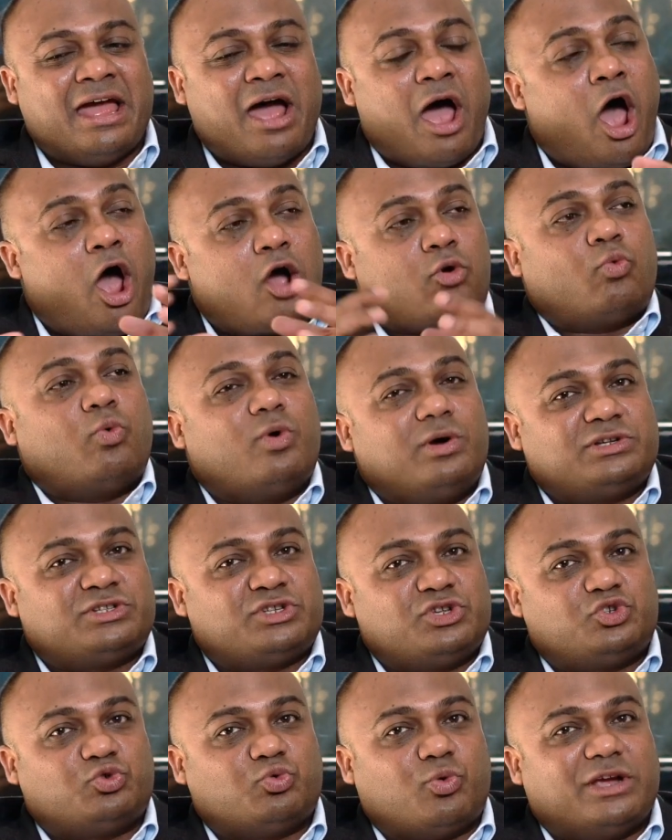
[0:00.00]
awkward
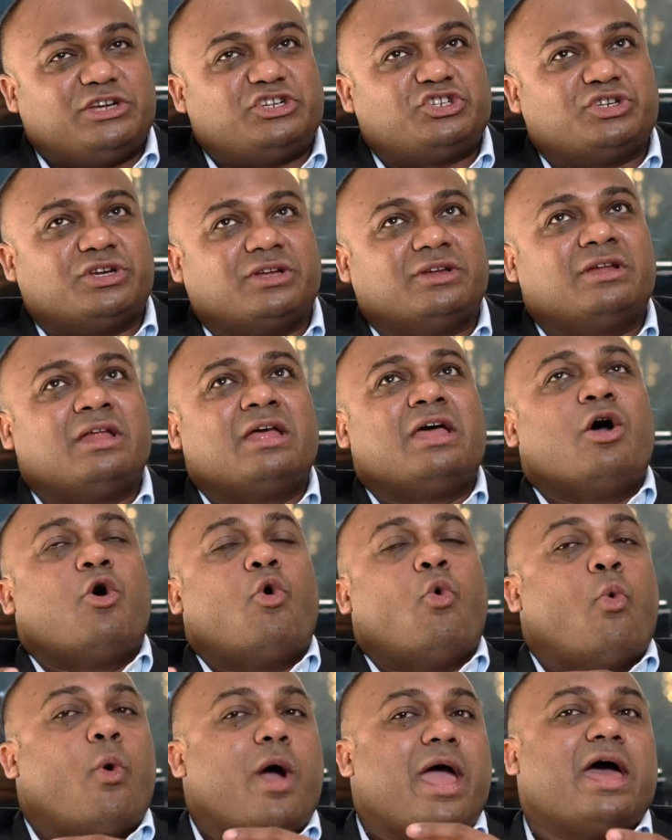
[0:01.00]
situation
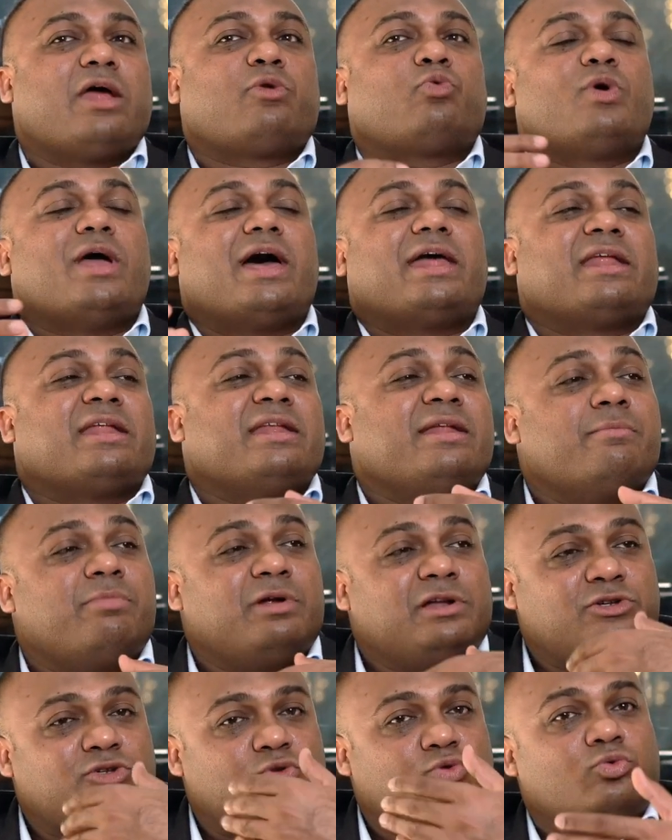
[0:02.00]
where we are
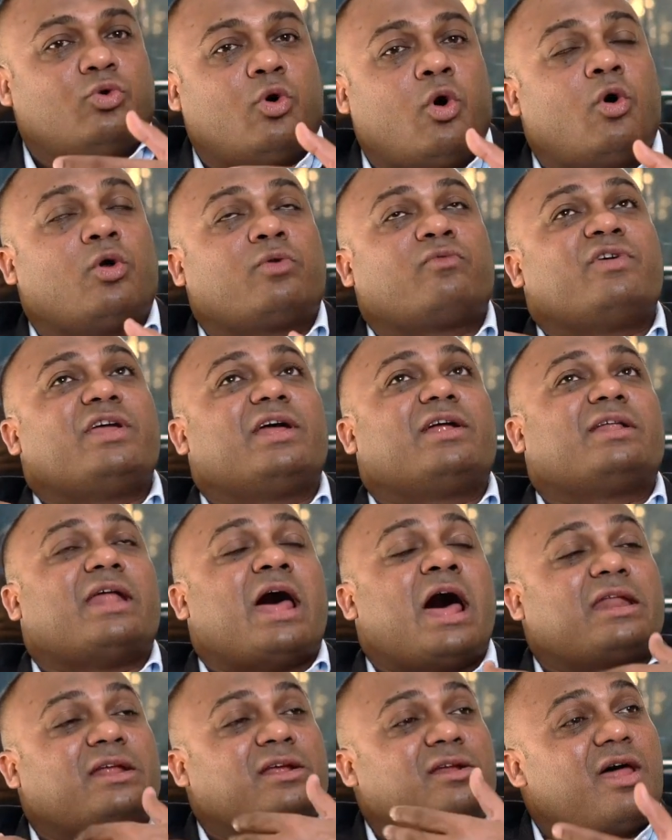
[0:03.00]
unable to, or where
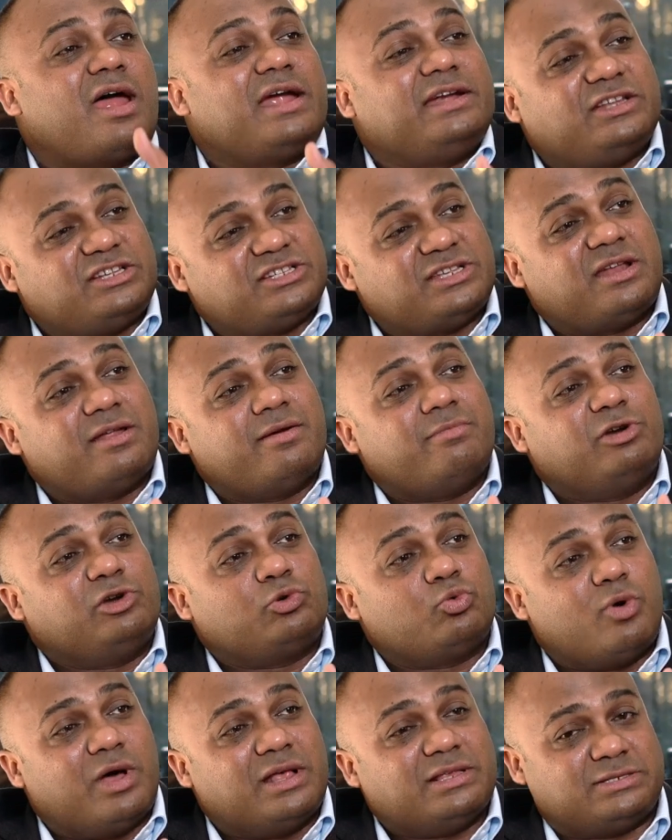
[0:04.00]
our client is unable
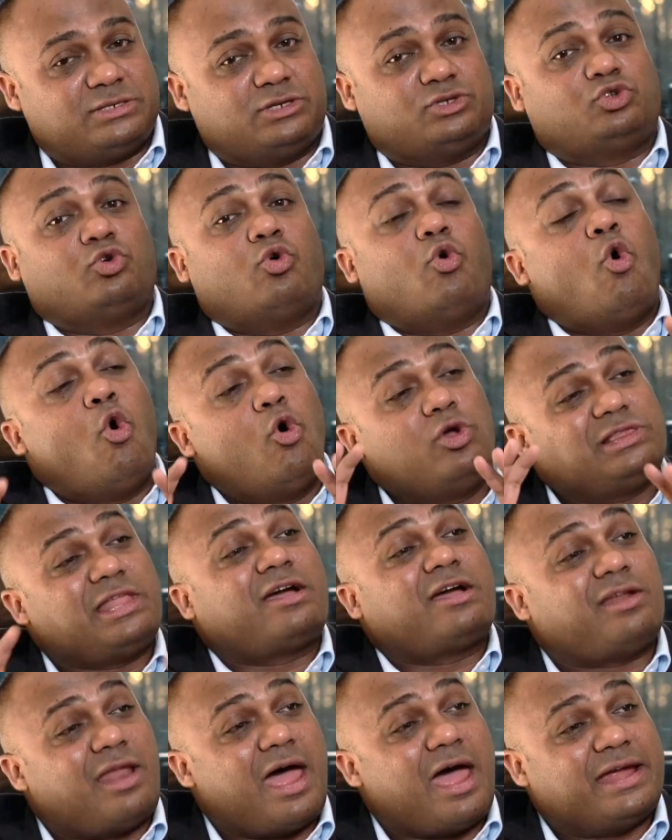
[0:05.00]
to answer. So all the
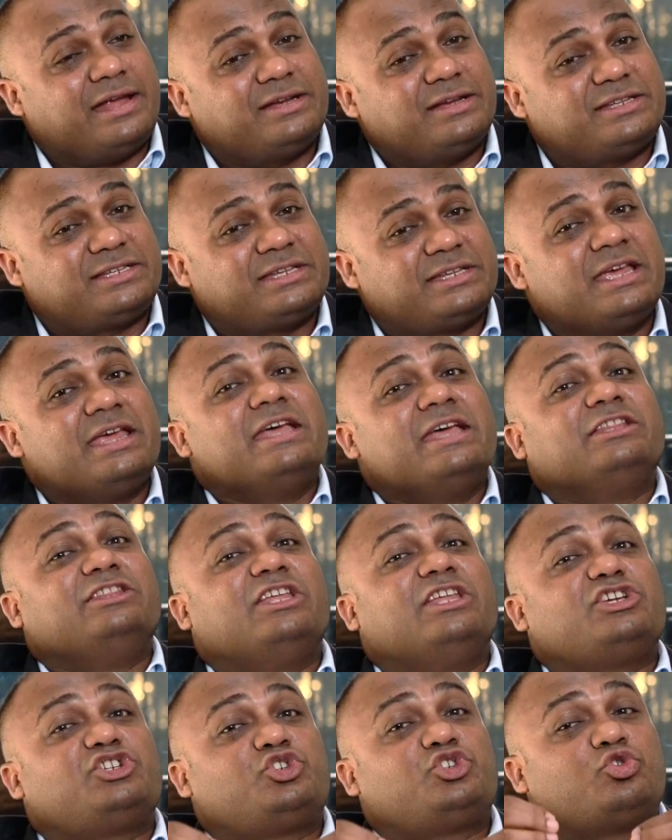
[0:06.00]
clients,
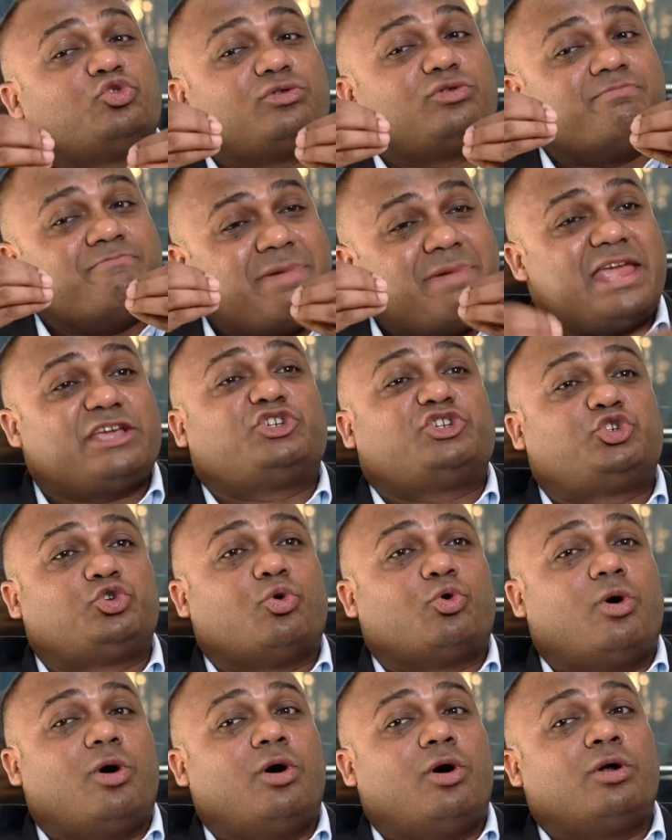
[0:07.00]
they should make
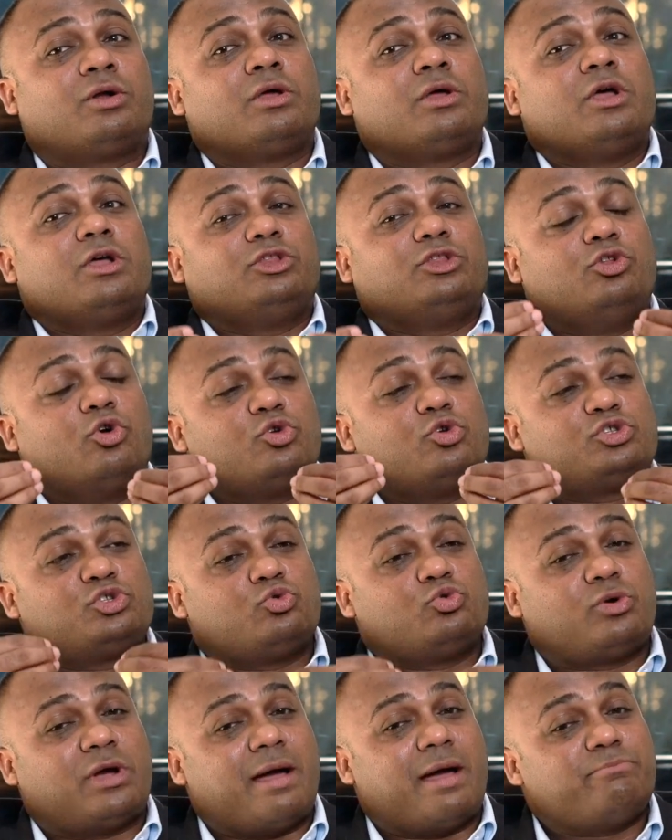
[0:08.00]
sure those who
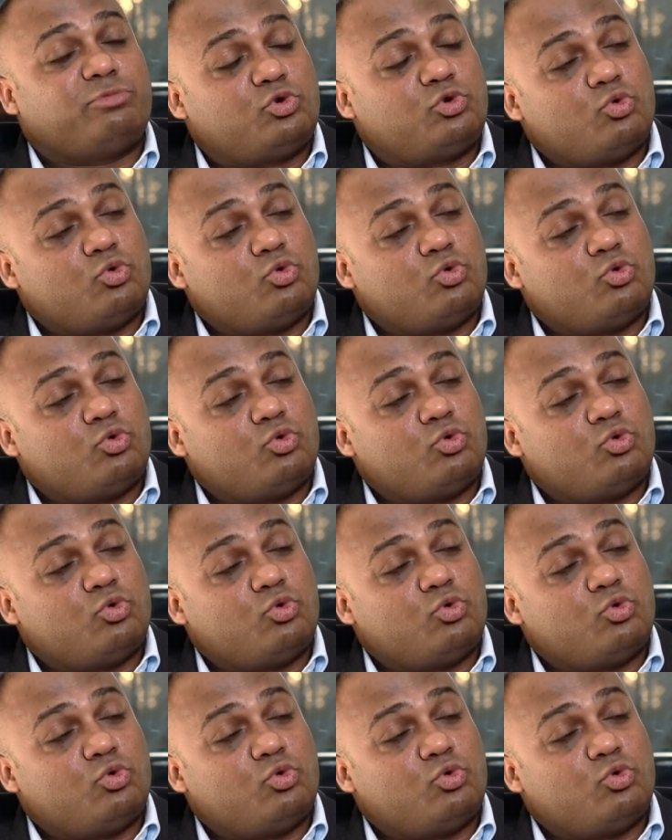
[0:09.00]
come